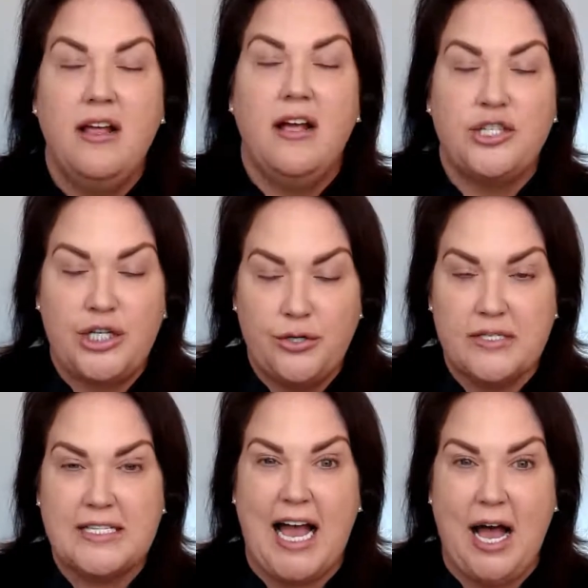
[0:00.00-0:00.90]
She was
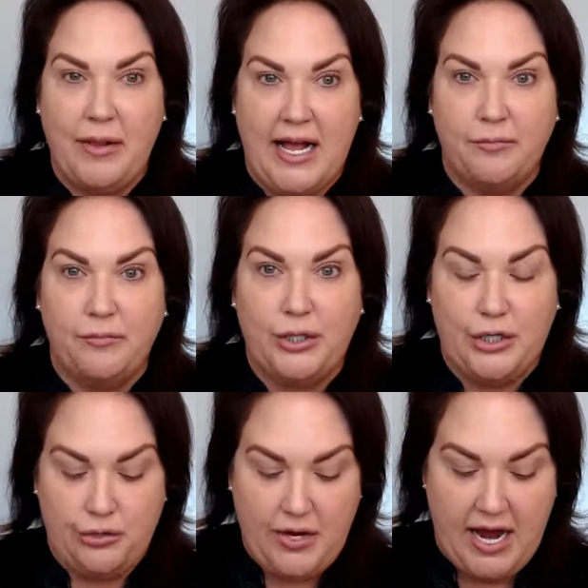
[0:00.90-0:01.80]
that black and
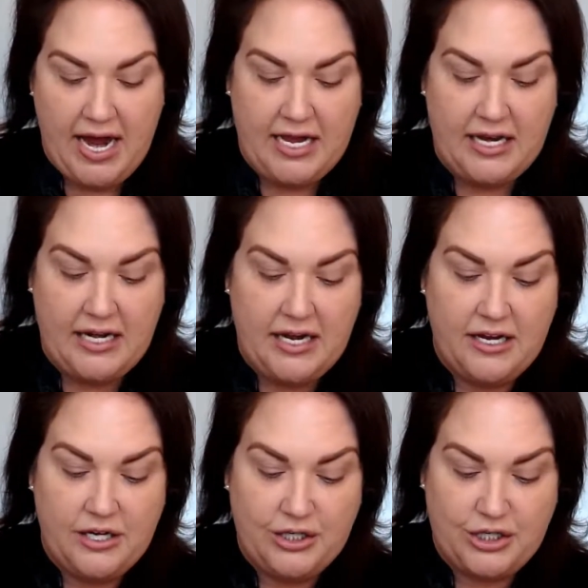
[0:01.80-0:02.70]
blue, and
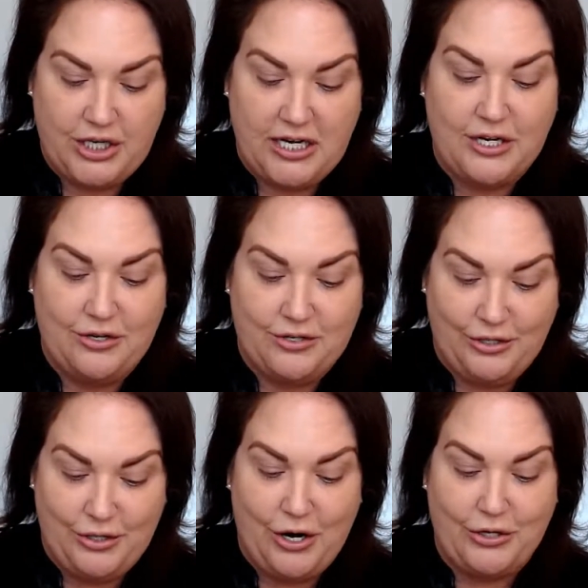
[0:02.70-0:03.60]
she used
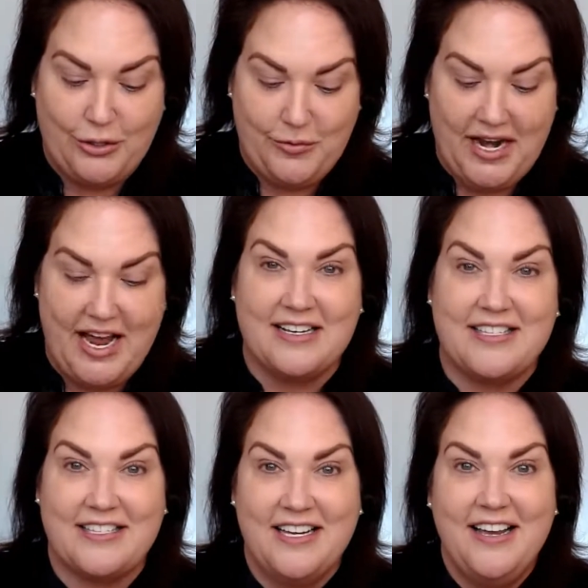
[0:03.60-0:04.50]
her
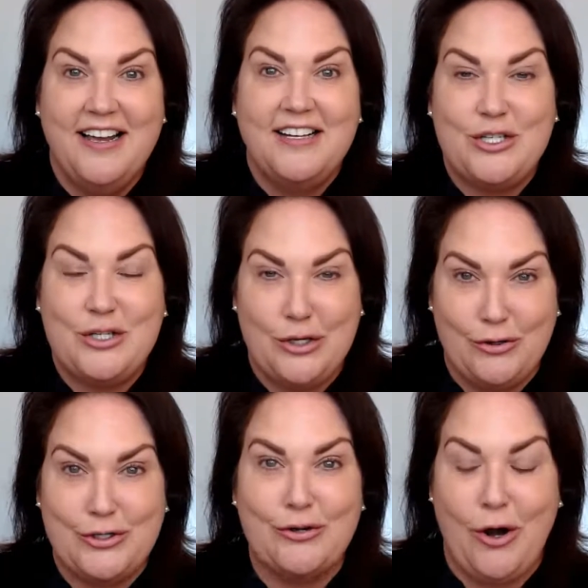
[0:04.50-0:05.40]
Luminess to
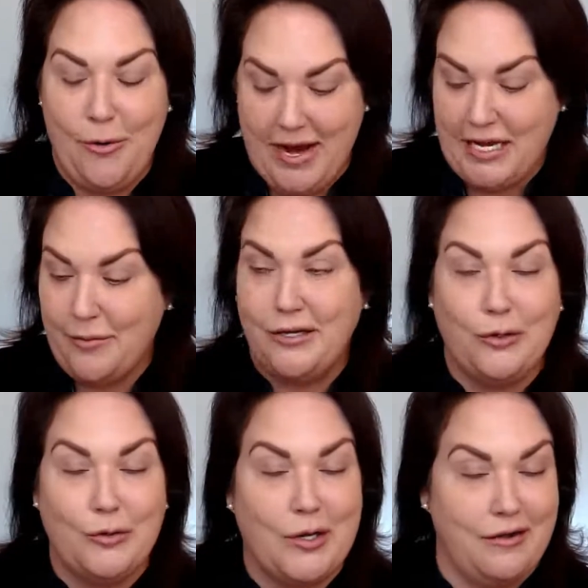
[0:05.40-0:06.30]
do her makeup, and
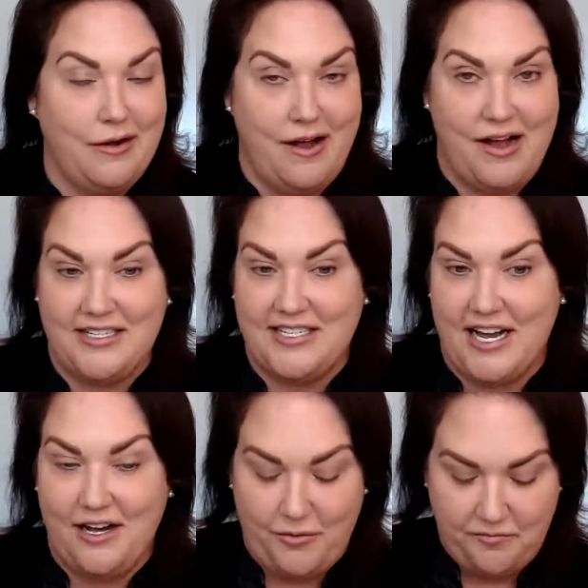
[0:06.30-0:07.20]
you could not
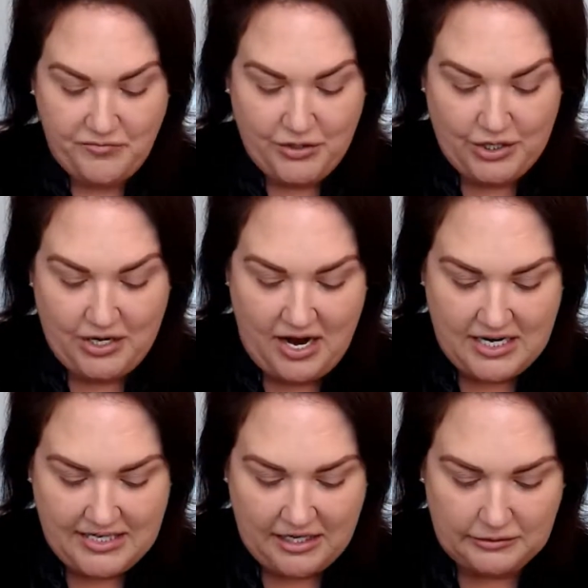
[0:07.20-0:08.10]
tell. You could not
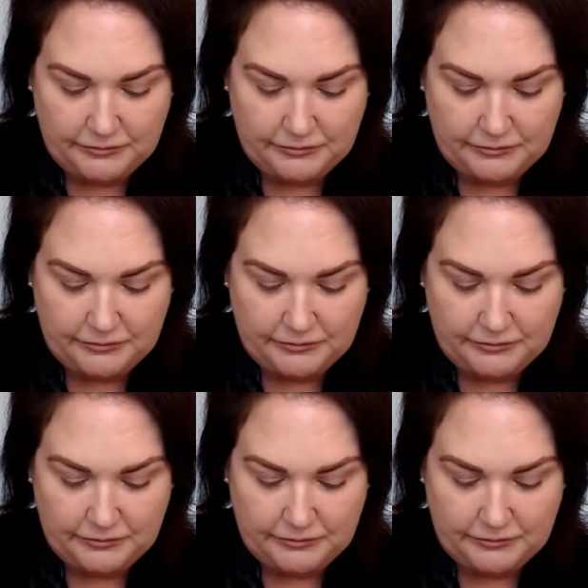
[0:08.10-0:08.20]
tell.